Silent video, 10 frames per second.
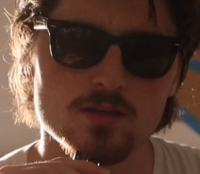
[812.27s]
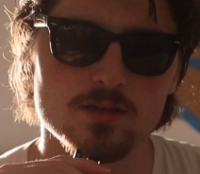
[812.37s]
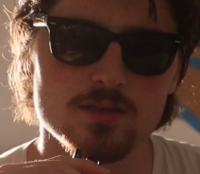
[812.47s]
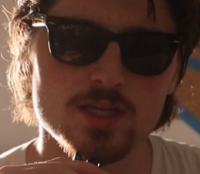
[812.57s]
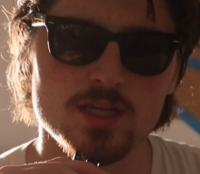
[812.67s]

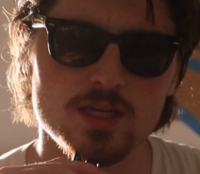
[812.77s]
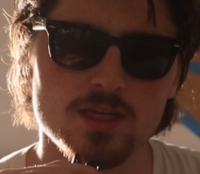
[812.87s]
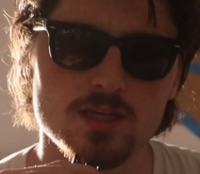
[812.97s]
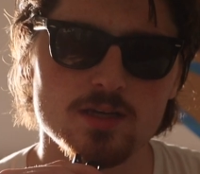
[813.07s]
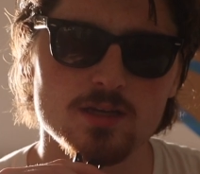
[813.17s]

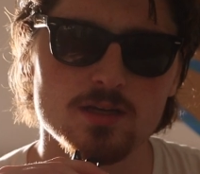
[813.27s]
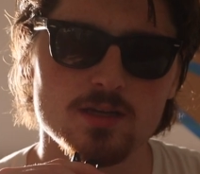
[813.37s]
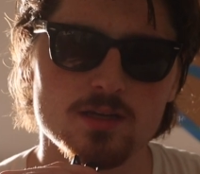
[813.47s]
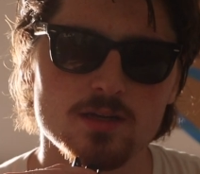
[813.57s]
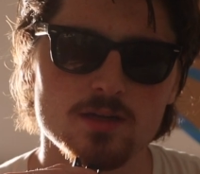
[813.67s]
the
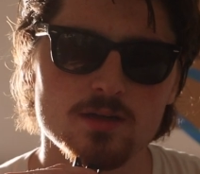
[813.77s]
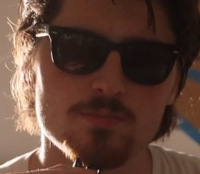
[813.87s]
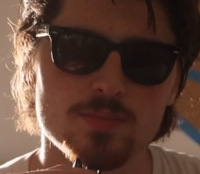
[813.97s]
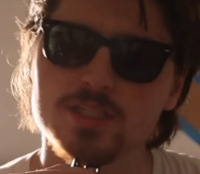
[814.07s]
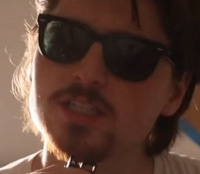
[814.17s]

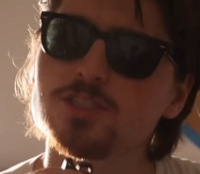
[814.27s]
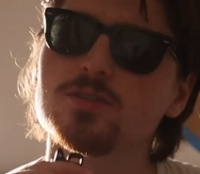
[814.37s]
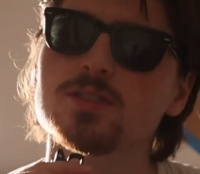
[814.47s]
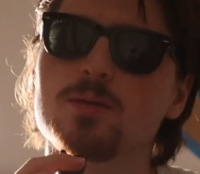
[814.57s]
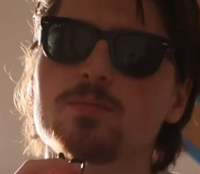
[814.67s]

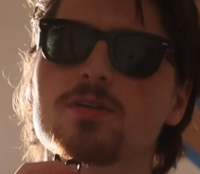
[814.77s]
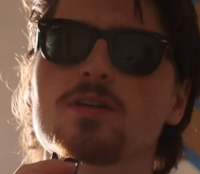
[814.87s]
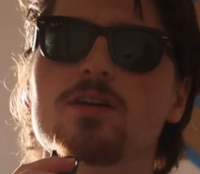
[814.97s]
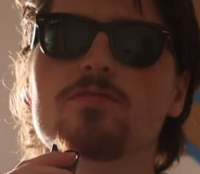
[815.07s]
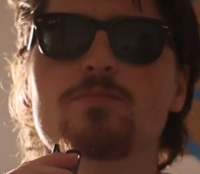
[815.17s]
potential
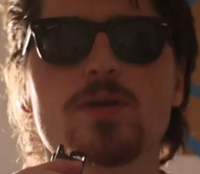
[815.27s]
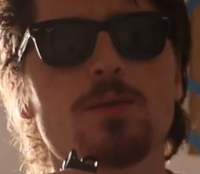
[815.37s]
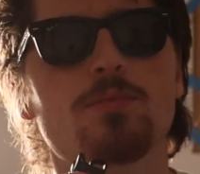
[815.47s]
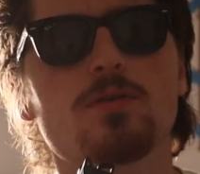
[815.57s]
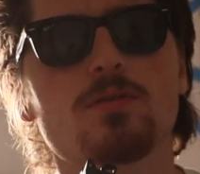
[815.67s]
number of
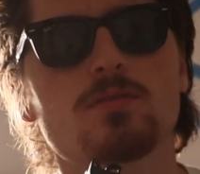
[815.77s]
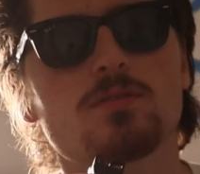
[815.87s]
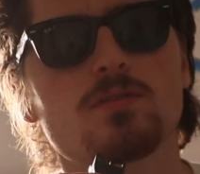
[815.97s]
people